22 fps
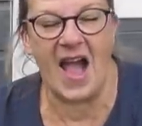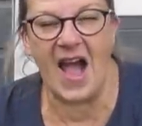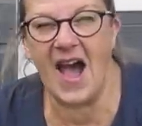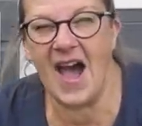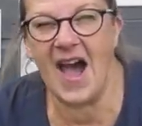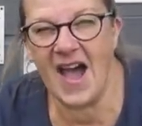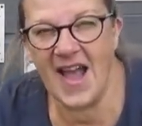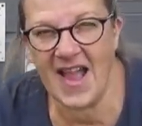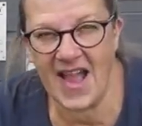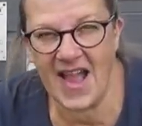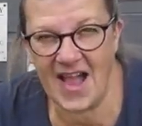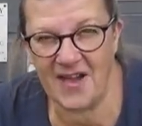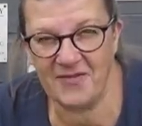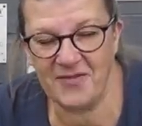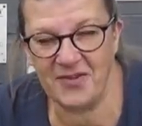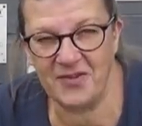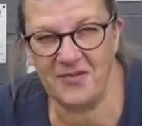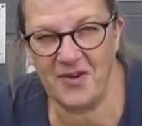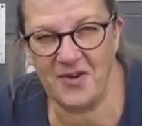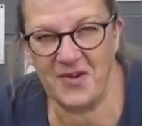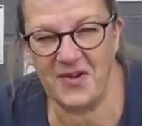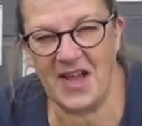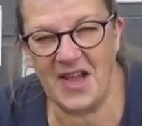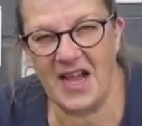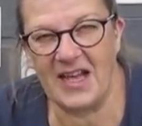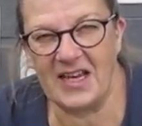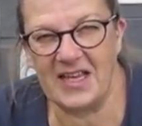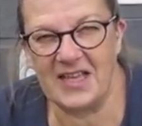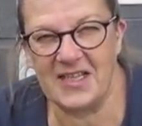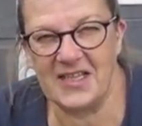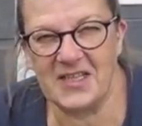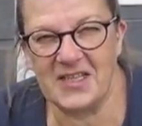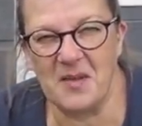I haven't grown
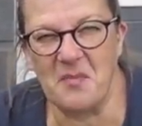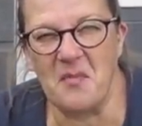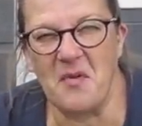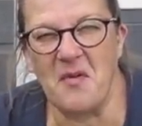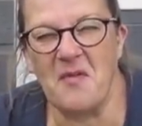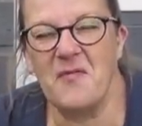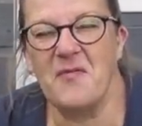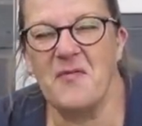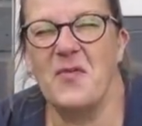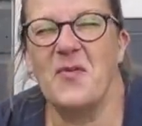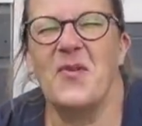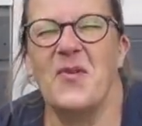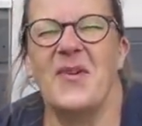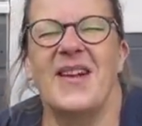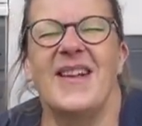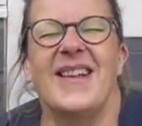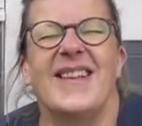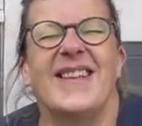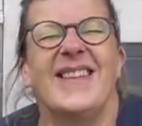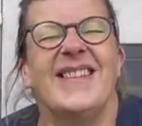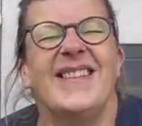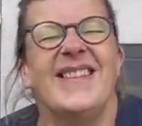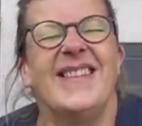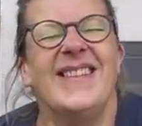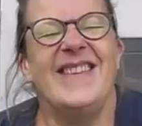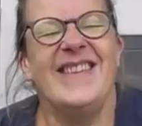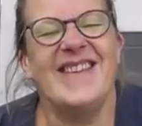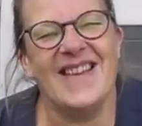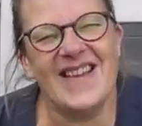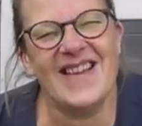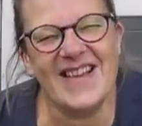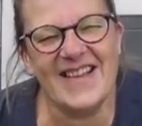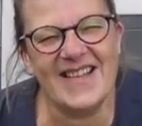alyssum for
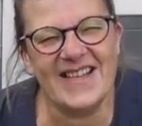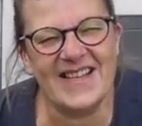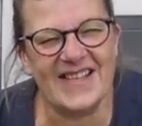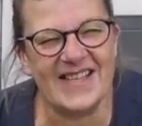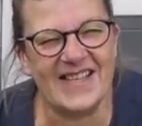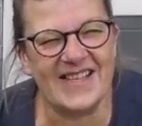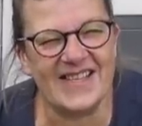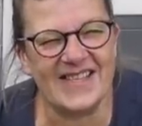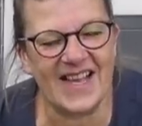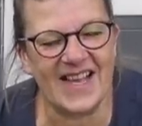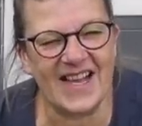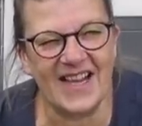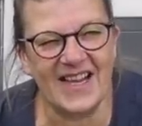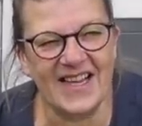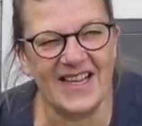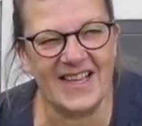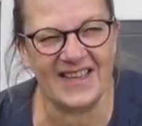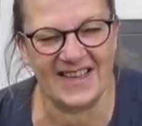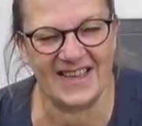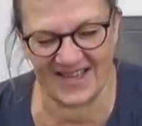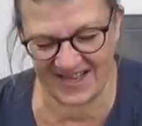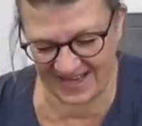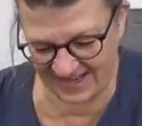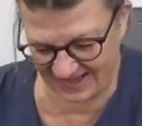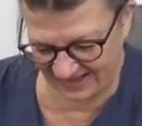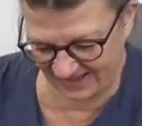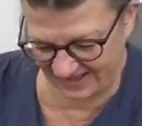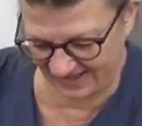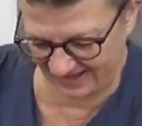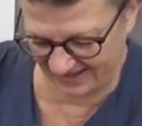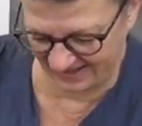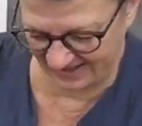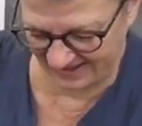years, I
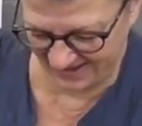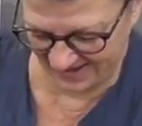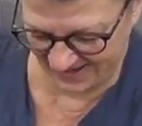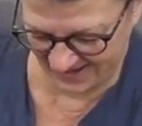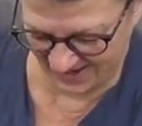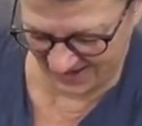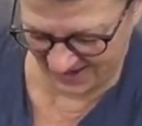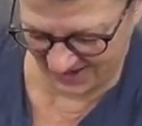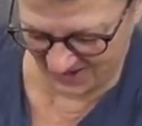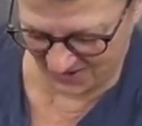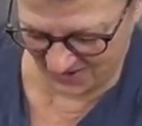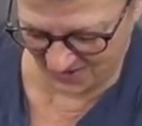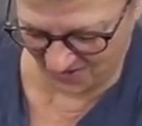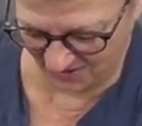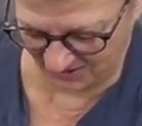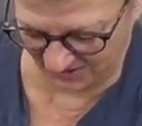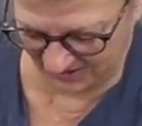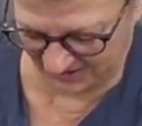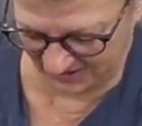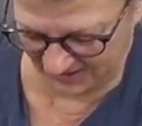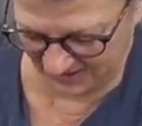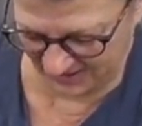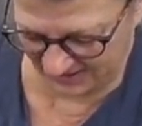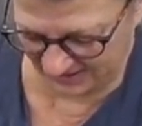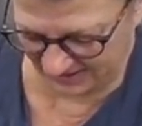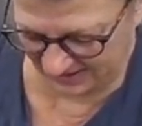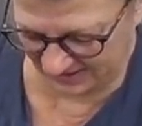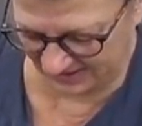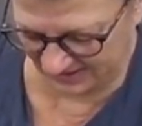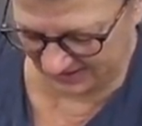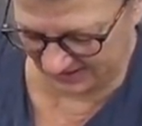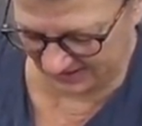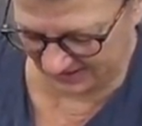think. Not
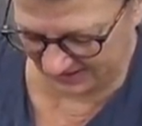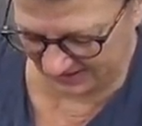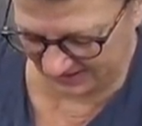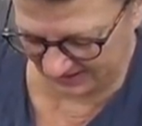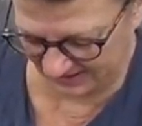since